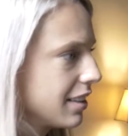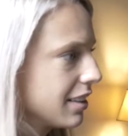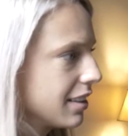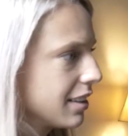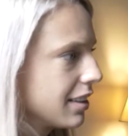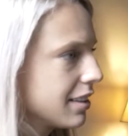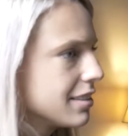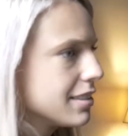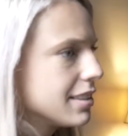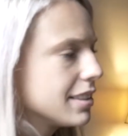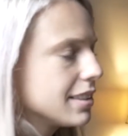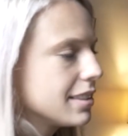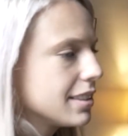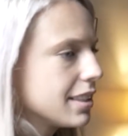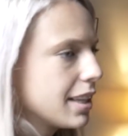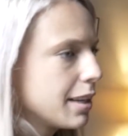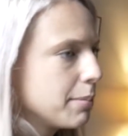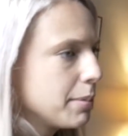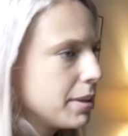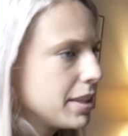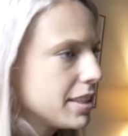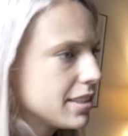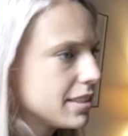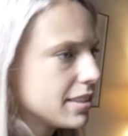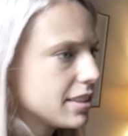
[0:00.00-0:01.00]
Because this
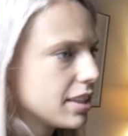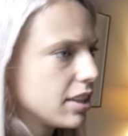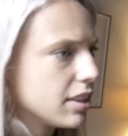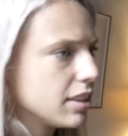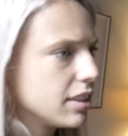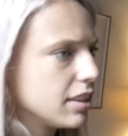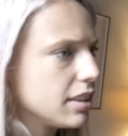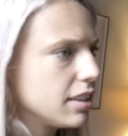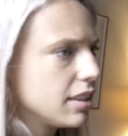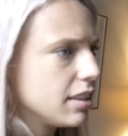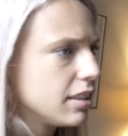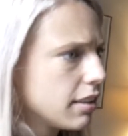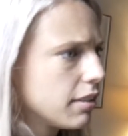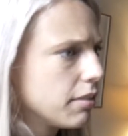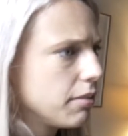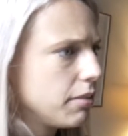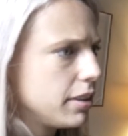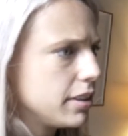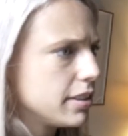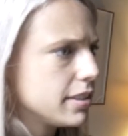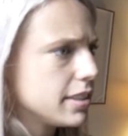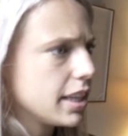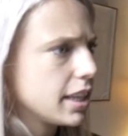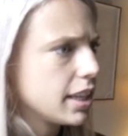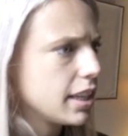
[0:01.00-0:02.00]
time he started on
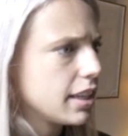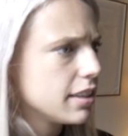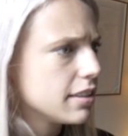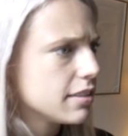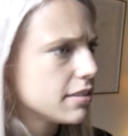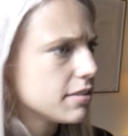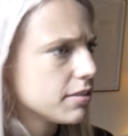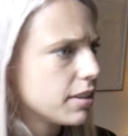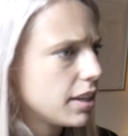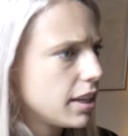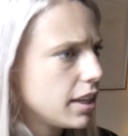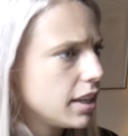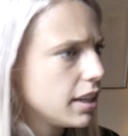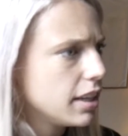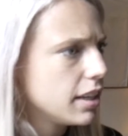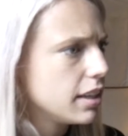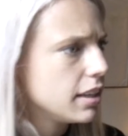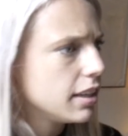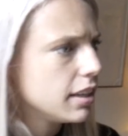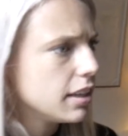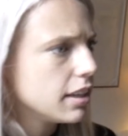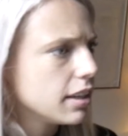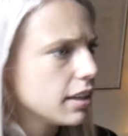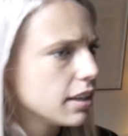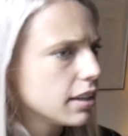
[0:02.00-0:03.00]
3 seconds, right?
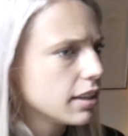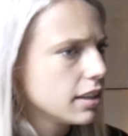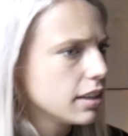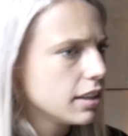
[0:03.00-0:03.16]
Yeah.